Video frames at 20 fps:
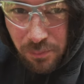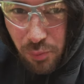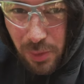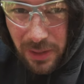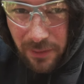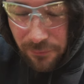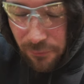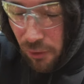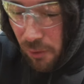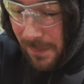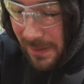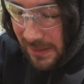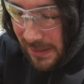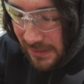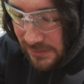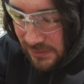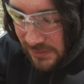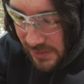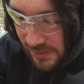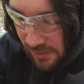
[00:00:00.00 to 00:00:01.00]
But the formic
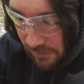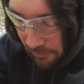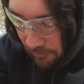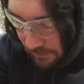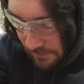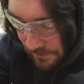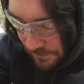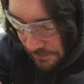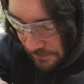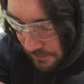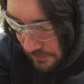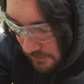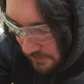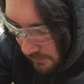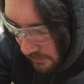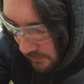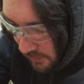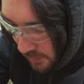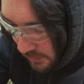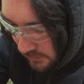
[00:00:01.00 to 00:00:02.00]
acid
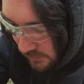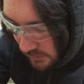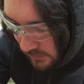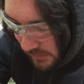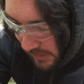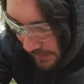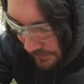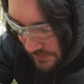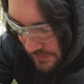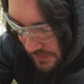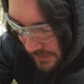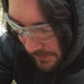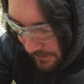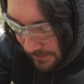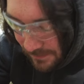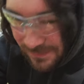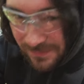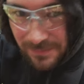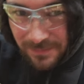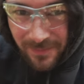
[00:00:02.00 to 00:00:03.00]
gives
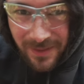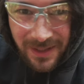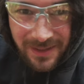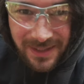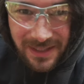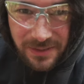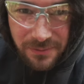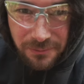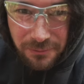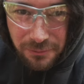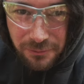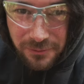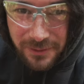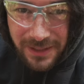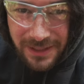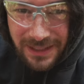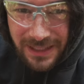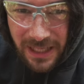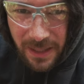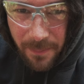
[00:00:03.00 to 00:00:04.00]
them this
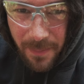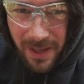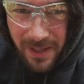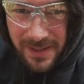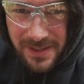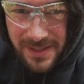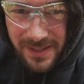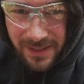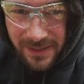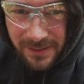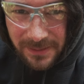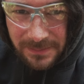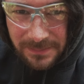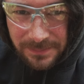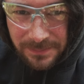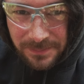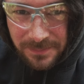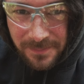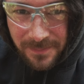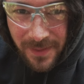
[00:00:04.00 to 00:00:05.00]
really amazing
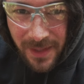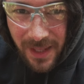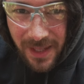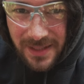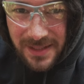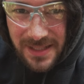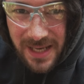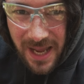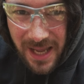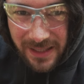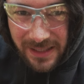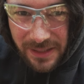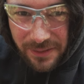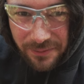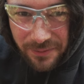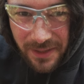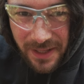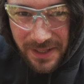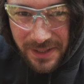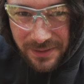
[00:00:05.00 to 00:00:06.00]
tangy
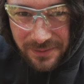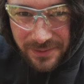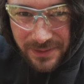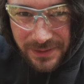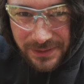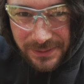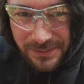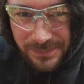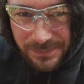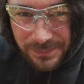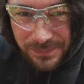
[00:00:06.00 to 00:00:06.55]
flavour,